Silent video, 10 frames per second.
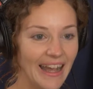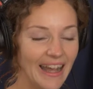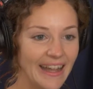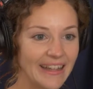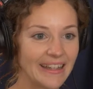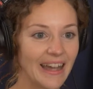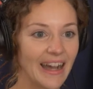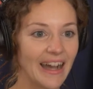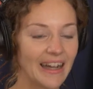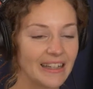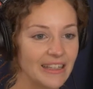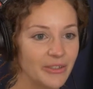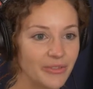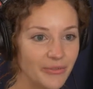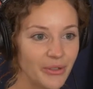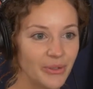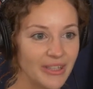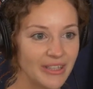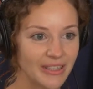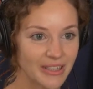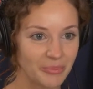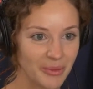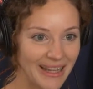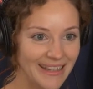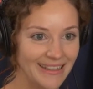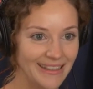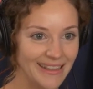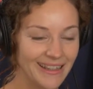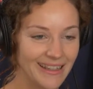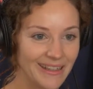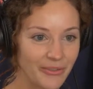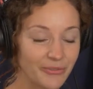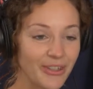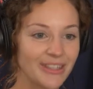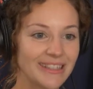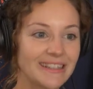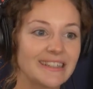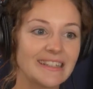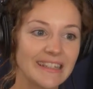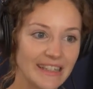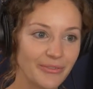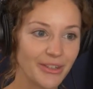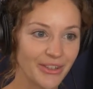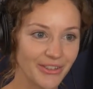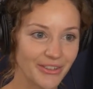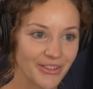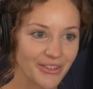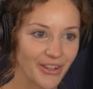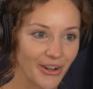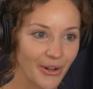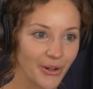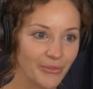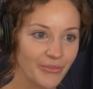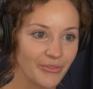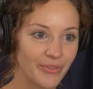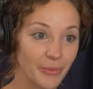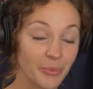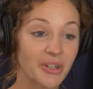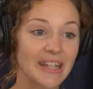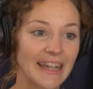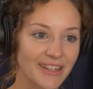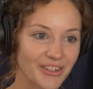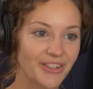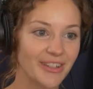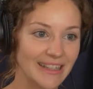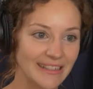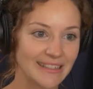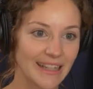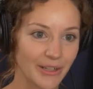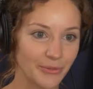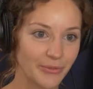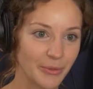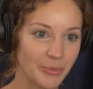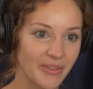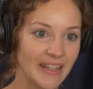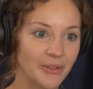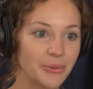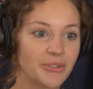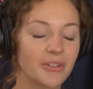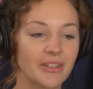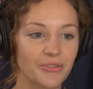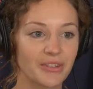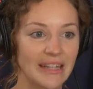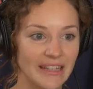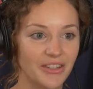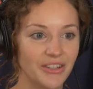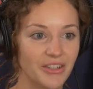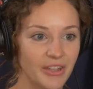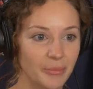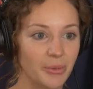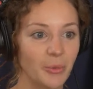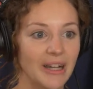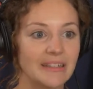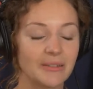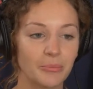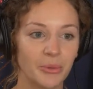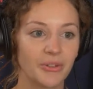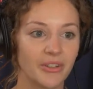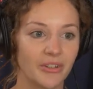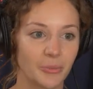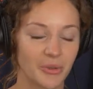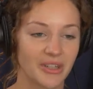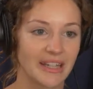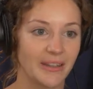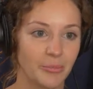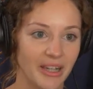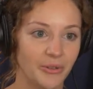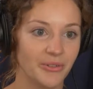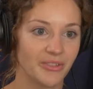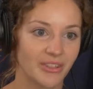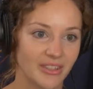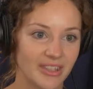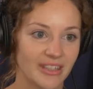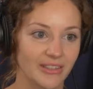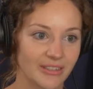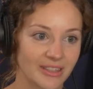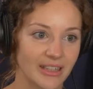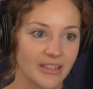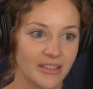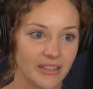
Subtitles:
And I'd love if you could explain, firstly, the significance of the protection itself, but then also this relationship and why it's important to protect the biodiversity alongside.